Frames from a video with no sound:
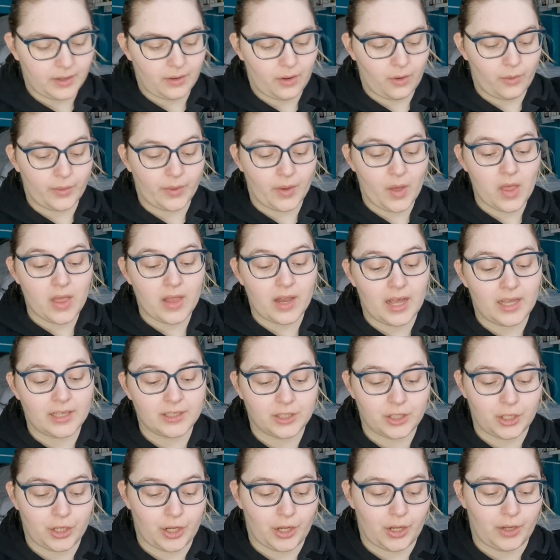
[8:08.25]
Oh, we got the
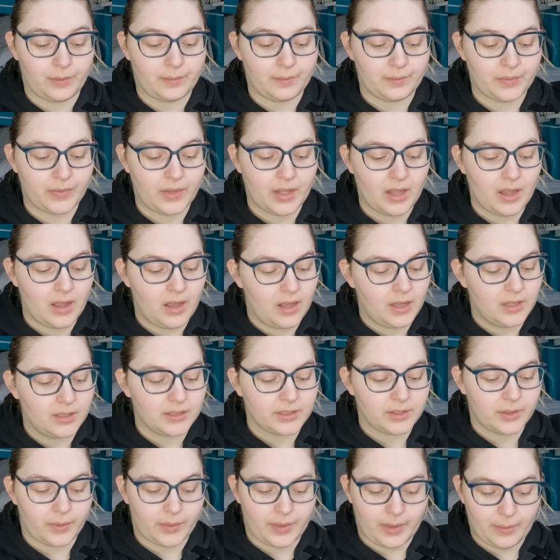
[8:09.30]
last two.
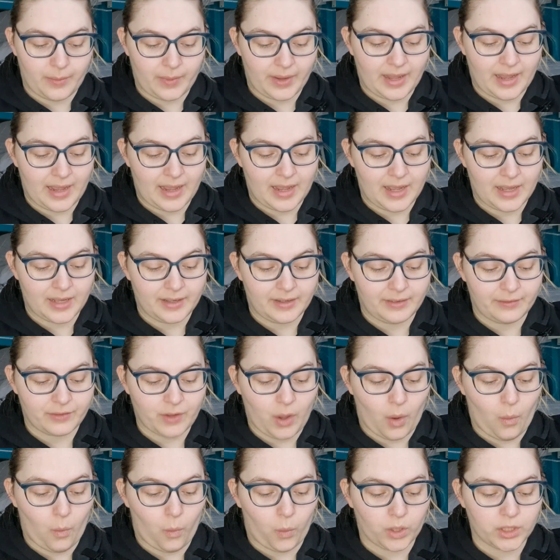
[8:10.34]
So then we have
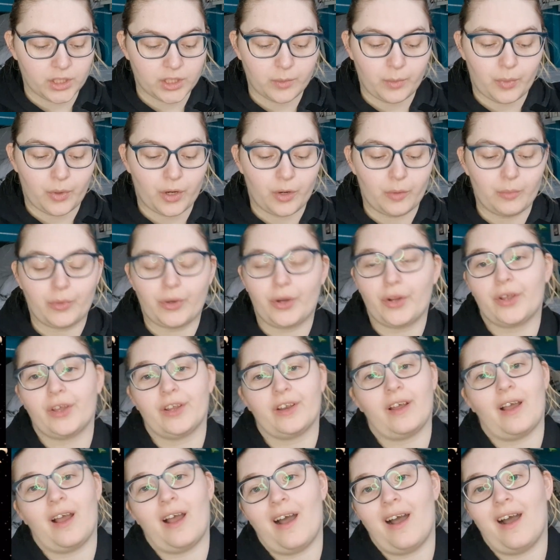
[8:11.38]
Once Upon a Broken
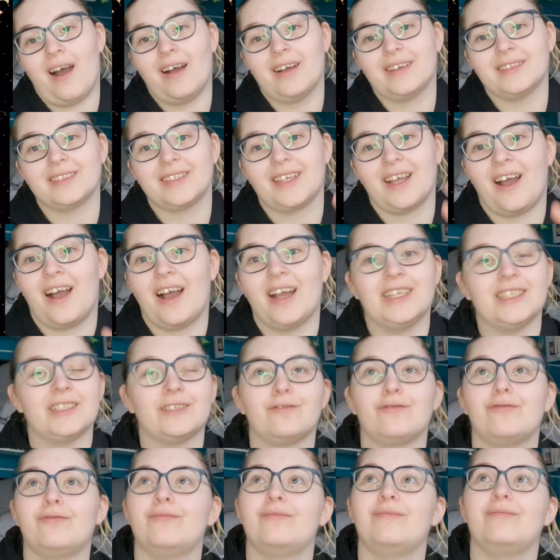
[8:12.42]
Heart. Guys,
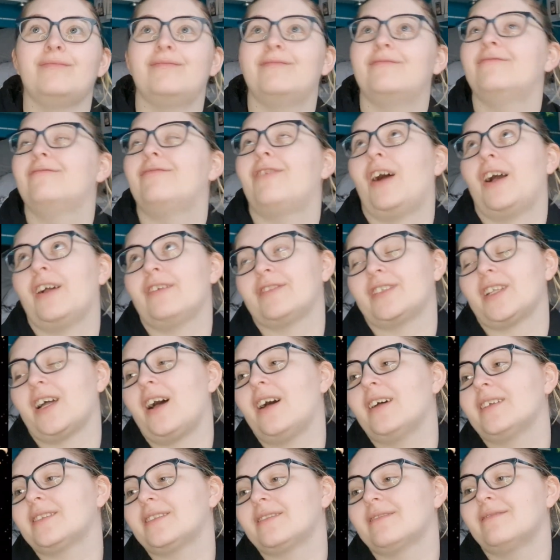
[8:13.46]
5
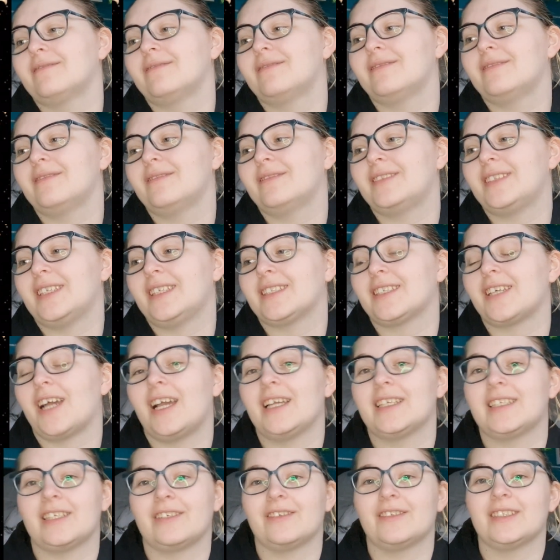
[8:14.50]
stars. The
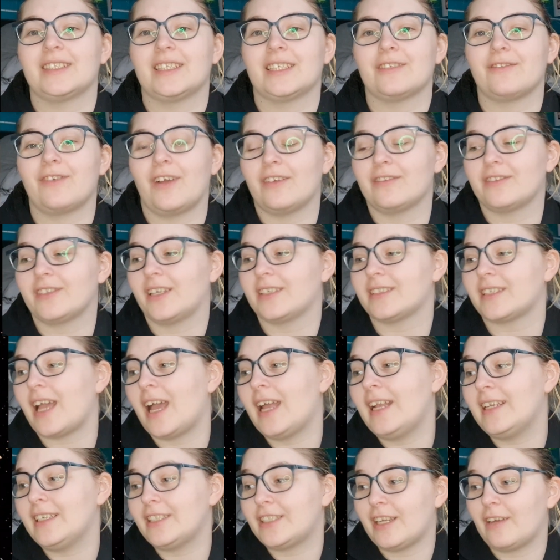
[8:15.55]
entire series is 5 stars.
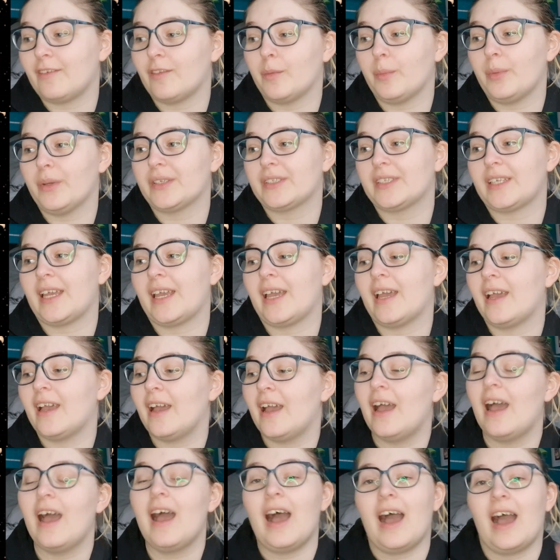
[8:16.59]
I literally have the books here.
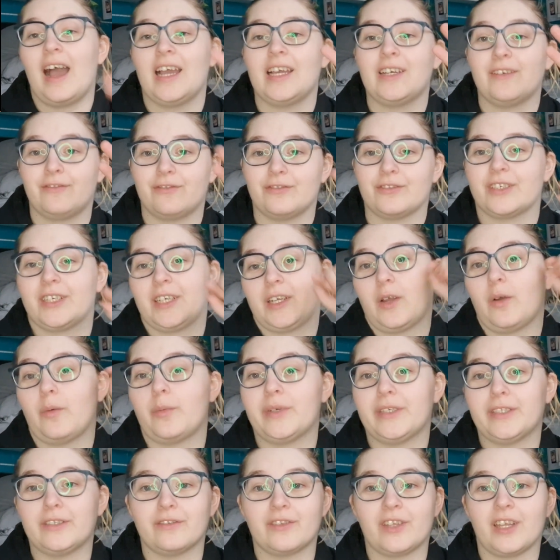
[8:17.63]
I have 3
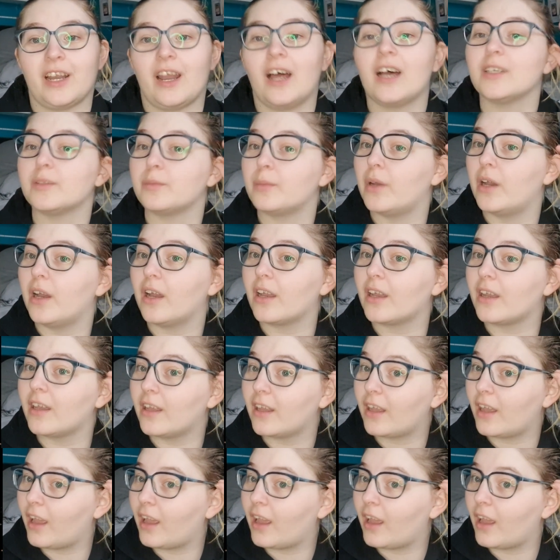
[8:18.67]
copies of the last book.